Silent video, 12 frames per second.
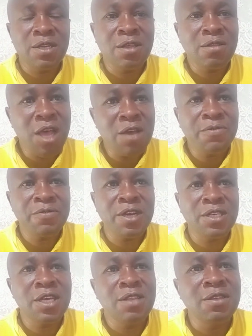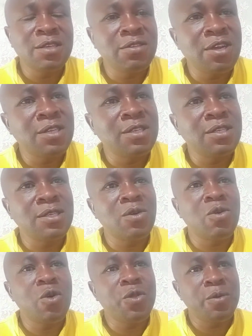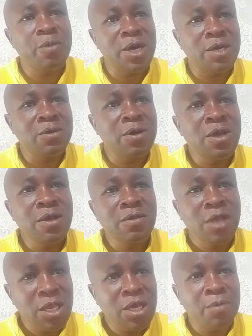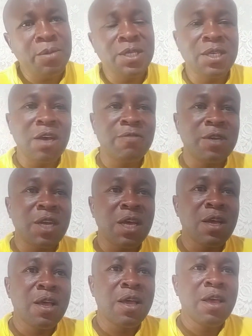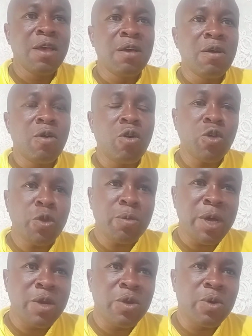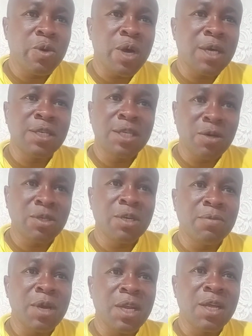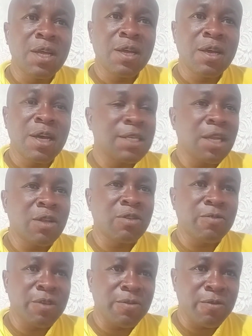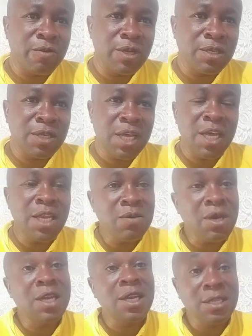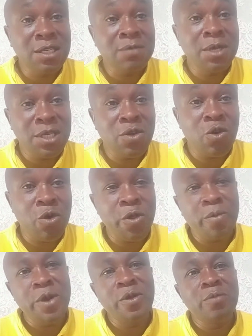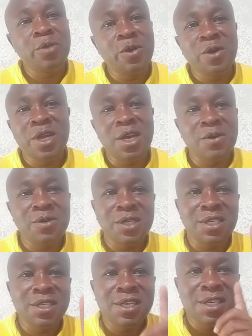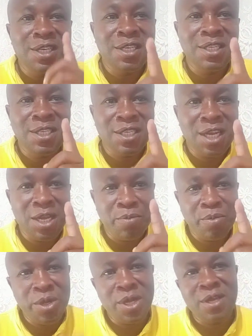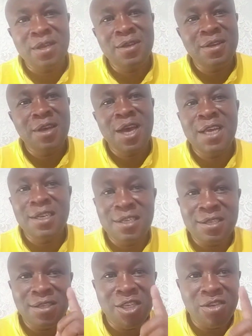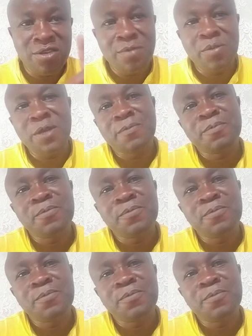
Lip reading: The third factor in this race is Obado, the incumbent governor. Obado undoubtedly has a lot of influence. Anyone underestimating Obado in Migori County is sleeping and is dreaming.